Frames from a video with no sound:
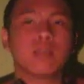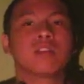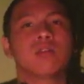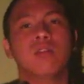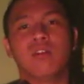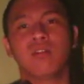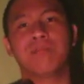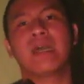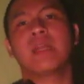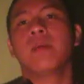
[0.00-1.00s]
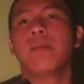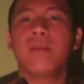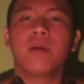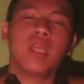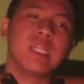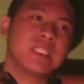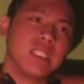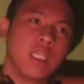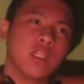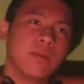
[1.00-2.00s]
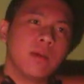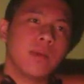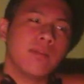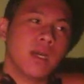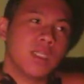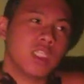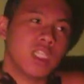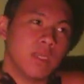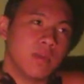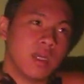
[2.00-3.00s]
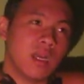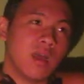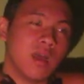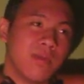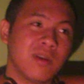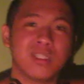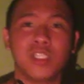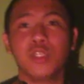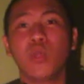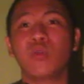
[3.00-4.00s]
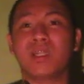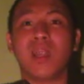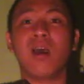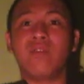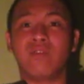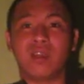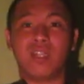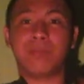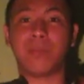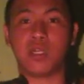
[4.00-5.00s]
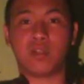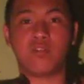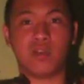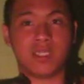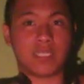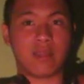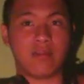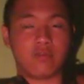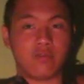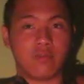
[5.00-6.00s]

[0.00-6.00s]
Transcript: So yun, parang it's either mababody shame ka because you don't love that part of yourself.